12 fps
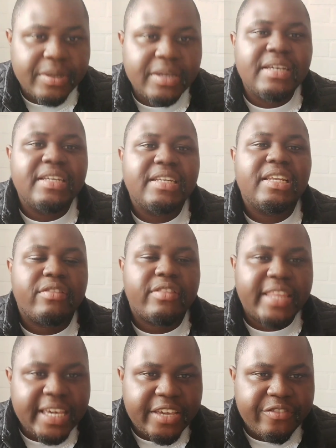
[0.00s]
Now, thank you
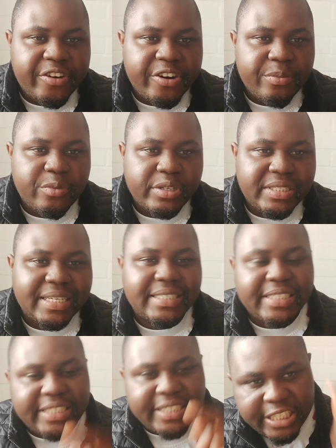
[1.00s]
very much and
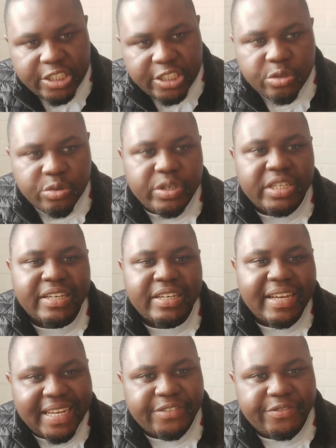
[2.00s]
see you in our next
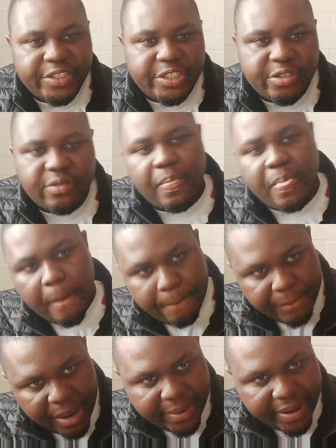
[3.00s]
video. Bye
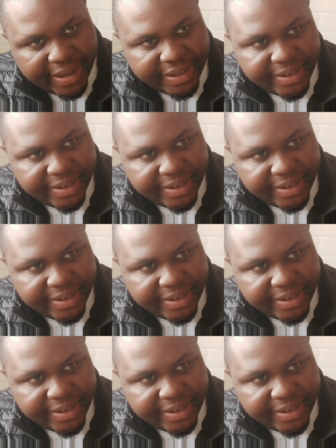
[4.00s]
bye.